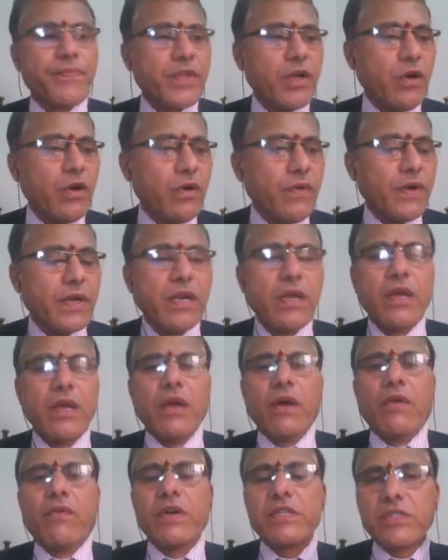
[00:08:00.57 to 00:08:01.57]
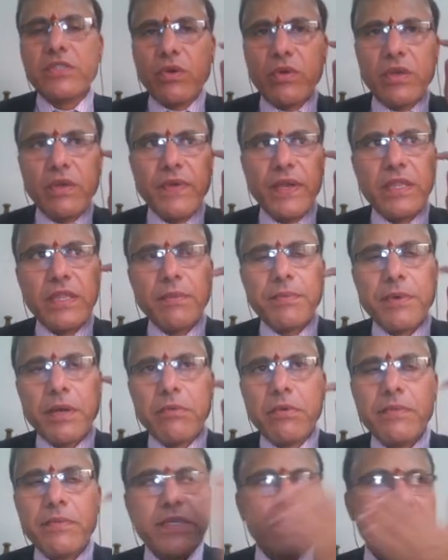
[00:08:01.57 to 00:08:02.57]
However, what is now given in the
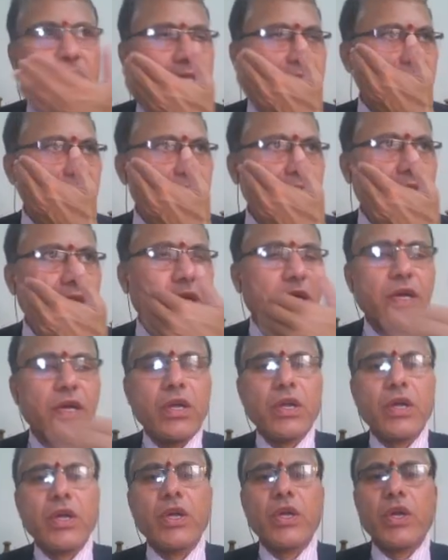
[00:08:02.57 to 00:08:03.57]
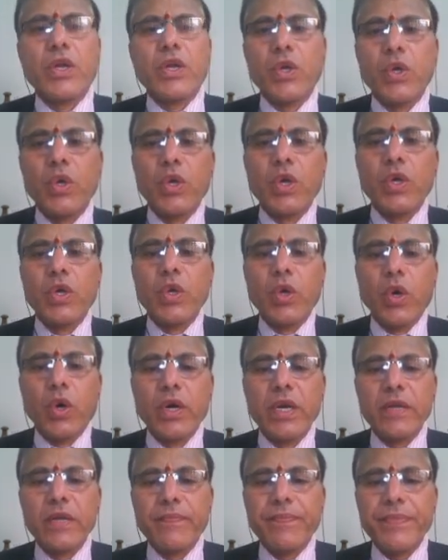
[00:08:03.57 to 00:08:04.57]
problem is that
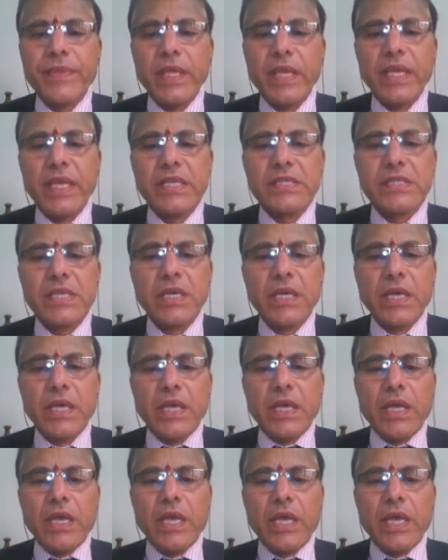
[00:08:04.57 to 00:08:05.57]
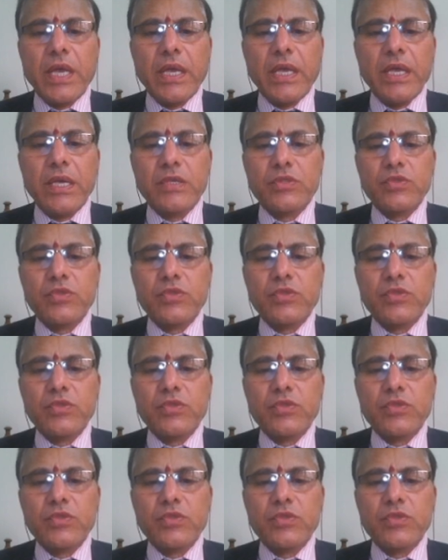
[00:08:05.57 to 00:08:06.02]
load is a